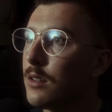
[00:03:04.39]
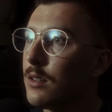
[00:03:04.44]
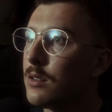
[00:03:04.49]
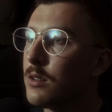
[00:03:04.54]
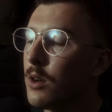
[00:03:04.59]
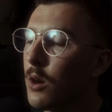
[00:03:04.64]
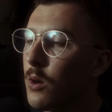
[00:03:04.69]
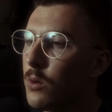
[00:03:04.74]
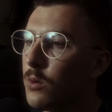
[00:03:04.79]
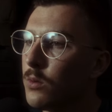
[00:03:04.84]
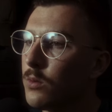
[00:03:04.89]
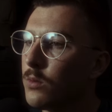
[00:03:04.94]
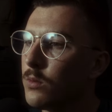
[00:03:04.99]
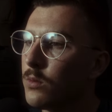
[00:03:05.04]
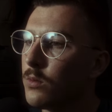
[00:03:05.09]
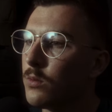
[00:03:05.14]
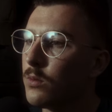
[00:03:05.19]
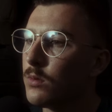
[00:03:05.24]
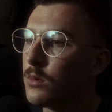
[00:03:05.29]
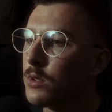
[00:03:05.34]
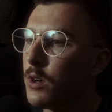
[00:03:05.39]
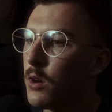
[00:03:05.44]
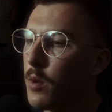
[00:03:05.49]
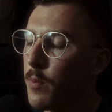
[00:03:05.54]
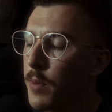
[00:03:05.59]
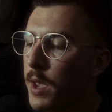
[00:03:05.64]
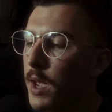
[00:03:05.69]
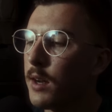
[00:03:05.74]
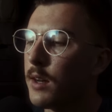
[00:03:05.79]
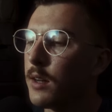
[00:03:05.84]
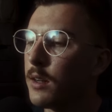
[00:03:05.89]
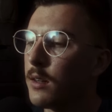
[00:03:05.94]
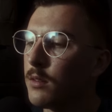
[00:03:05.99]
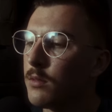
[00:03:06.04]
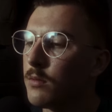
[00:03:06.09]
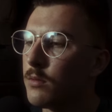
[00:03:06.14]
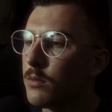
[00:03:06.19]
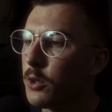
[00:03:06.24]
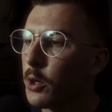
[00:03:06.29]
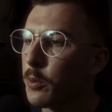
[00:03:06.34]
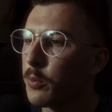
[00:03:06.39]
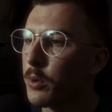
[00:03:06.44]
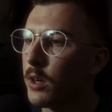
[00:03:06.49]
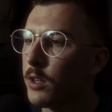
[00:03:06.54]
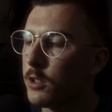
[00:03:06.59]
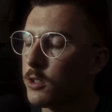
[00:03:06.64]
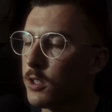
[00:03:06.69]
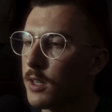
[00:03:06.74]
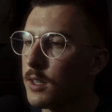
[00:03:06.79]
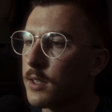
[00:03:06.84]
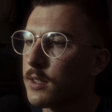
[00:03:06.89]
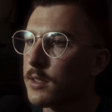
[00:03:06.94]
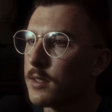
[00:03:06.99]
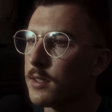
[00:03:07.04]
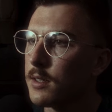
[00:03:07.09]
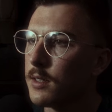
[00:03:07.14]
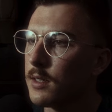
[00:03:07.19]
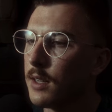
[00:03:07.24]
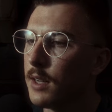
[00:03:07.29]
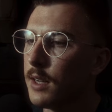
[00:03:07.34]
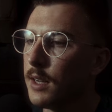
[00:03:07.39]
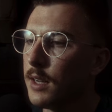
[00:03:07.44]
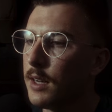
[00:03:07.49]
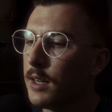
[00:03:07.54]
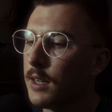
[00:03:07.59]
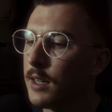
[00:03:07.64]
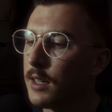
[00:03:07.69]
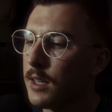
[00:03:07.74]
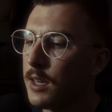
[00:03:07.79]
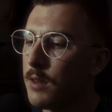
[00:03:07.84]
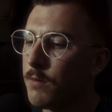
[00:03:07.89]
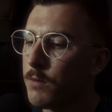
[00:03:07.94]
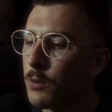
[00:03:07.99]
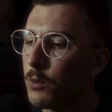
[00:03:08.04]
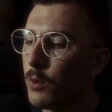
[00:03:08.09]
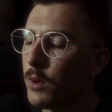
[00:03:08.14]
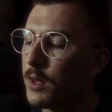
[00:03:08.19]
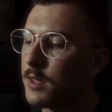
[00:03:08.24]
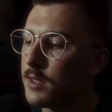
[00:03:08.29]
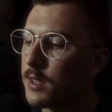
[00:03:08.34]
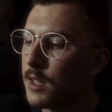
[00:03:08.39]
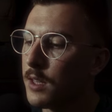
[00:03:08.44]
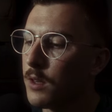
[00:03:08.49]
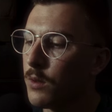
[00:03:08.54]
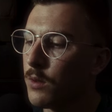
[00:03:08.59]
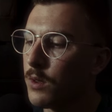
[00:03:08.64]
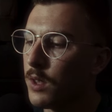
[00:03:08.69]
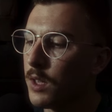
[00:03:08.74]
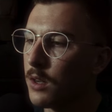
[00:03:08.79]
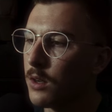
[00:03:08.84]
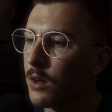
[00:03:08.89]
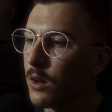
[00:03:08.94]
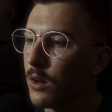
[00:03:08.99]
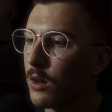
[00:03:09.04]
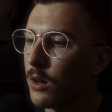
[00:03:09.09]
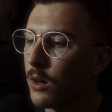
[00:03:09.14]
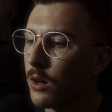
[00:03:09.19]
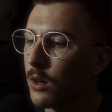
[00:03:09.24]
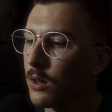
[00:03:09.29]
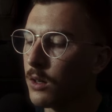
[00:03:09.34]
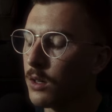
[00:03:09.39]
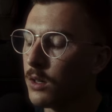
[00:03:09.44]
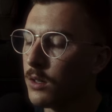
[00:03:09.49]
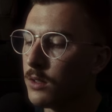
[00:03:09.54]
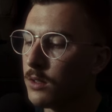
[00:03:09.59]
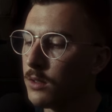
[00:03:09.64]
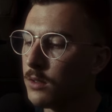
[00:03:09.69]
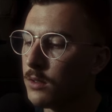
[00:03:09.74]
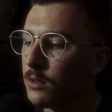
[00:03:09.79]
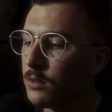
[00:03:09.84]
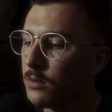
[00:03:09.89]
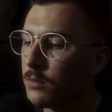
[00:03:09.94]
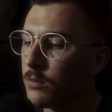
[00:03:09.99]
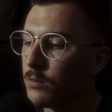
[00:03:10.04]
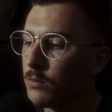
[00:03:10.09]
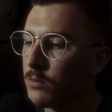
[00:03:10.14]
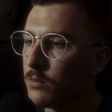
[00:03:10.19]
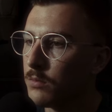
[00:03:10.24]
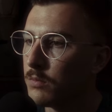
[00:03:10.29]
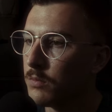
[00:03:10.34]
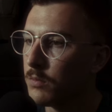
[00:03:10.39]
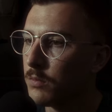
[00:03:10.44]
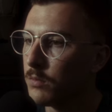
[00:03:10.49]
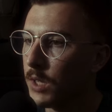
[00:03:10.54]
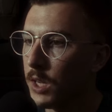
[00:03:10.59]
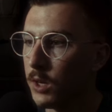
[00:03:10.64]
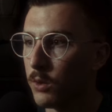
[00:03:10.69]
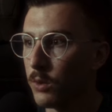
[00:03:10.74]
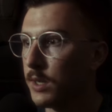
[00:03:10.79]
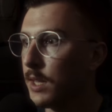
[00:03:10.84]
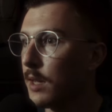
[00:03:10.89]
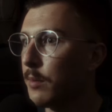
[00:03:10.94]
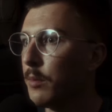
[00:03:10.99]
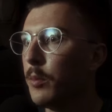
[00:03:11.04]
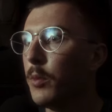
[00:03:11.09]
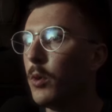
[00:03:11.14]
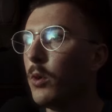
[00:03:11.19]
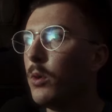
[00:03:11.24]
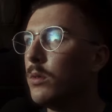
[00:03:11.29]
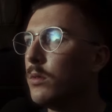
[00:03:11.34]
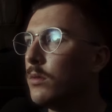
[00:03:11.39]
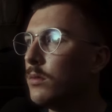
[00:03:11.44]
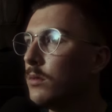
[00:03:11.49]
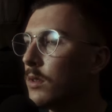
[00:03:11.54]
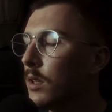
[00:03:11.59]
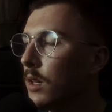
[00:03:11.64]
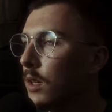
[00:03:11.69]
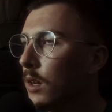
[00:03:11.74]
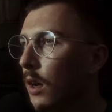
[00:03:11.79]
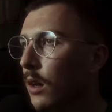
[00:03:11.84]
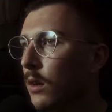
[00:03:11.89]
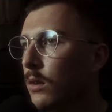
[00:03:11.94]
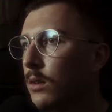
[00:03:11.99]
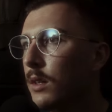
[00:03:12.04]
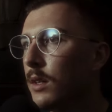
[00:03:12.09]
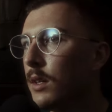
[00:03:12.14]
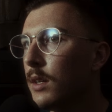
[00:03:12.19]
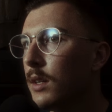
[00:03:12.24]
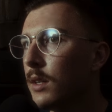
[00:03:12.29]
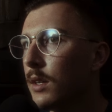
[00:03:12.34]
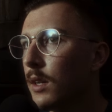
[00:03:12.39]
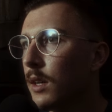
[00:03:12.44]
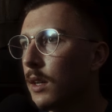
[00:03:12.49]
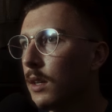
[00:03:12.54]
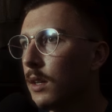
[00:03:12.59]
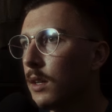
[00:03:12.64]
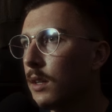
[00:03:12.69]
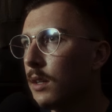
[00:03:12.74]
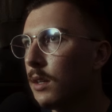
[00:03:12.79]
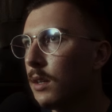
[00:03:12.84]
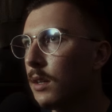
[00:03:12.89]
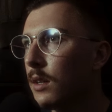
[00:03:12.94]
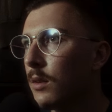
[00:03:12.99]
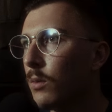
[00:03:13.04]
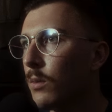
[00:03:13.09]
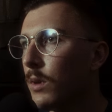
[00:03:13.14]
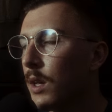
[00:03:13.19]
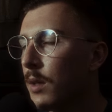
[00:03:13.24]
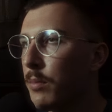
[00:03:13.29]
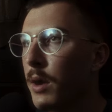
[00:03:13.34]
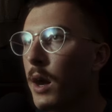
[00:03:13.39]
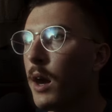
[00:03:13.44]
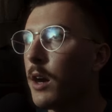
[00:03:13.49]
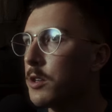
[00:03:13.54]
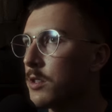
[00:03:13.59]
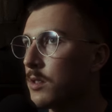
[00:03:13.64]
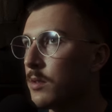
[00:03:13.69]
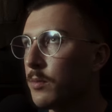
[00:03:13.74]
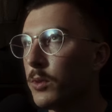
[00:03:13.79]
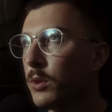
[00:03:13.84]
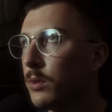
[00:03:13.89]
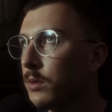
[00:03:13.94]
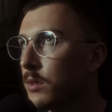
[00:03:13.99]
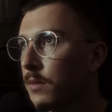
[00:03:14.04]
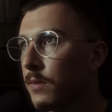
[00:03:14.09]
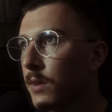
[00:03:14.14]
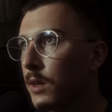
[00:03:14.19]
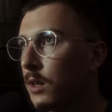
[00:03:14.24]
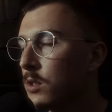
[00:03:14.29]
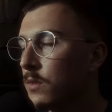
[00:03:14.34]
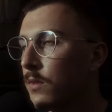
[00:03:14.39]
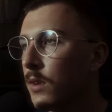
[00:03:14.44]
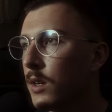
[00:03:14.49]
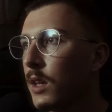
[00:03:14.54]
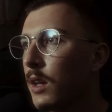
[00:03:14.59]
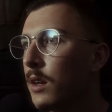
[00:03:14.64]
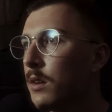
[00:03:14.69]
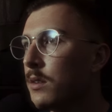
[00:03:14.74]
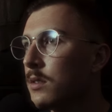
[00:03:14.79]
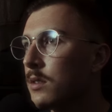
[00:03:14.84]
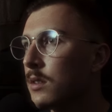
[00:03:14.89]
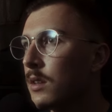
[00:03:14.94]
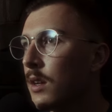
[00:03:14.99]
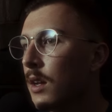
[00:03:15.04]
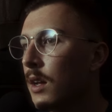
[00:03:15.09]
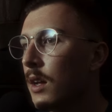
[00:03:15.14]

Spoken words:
don't abandon your projects, even ones that you think are irredeemable, you know, impossible to finish videos.